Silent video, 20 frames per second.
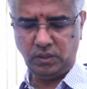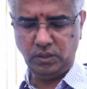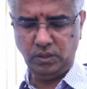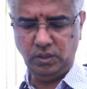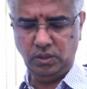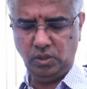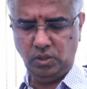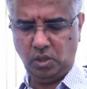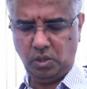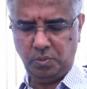
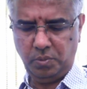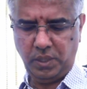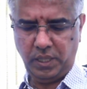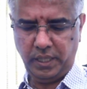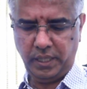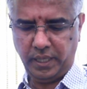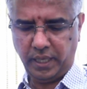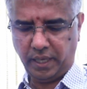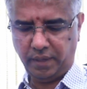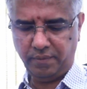
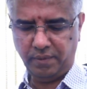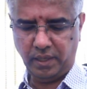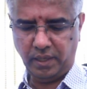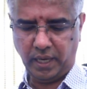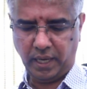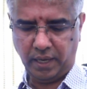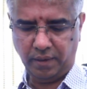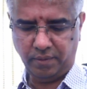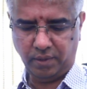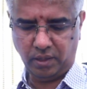Normally I will
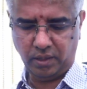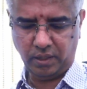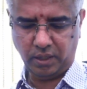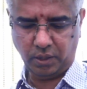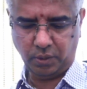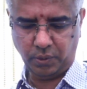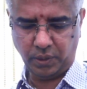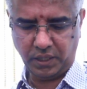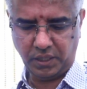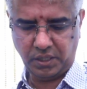have all the
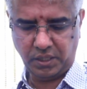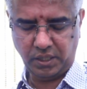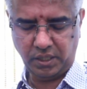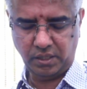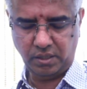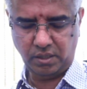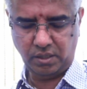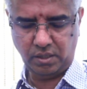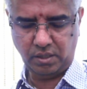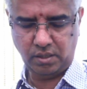
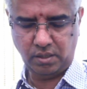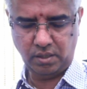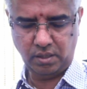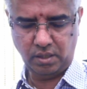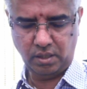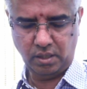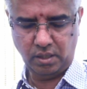questions